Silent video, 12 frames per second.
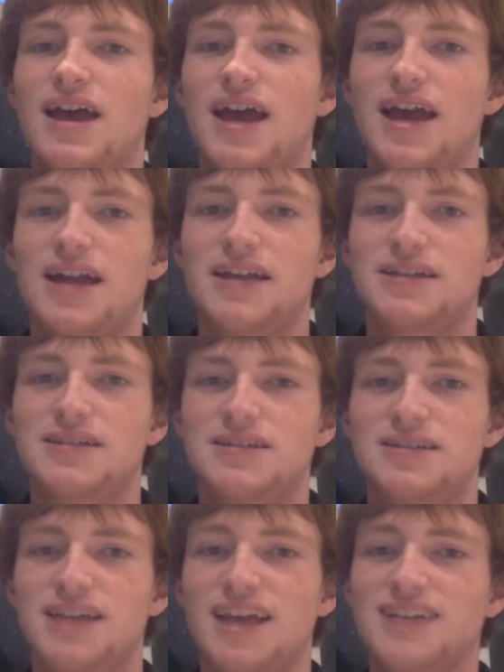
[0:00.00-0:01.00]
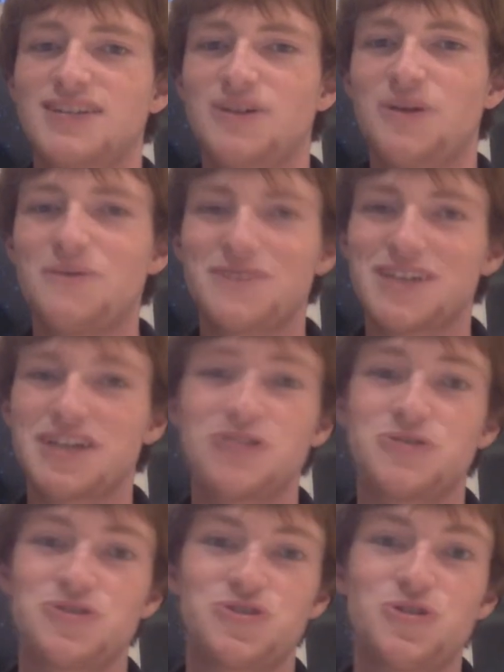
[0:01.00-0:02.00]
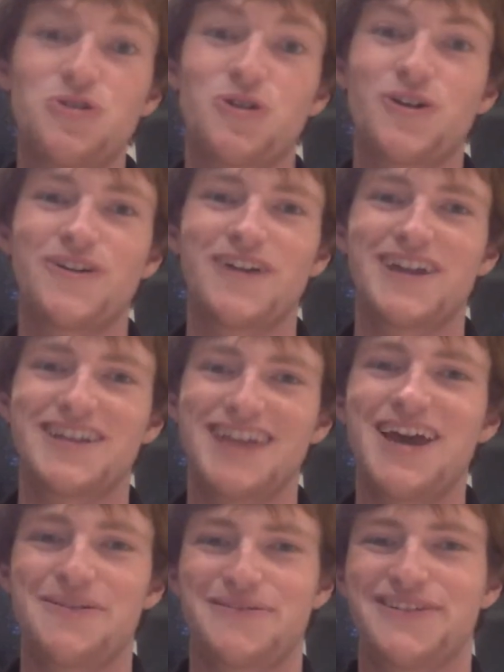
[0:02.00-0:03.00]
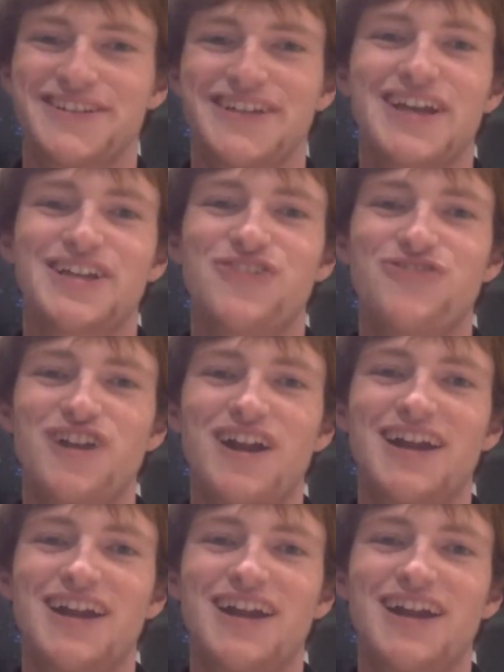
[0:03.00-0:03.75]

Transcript: and he has conversations with Sean Connery in his head, which is actually really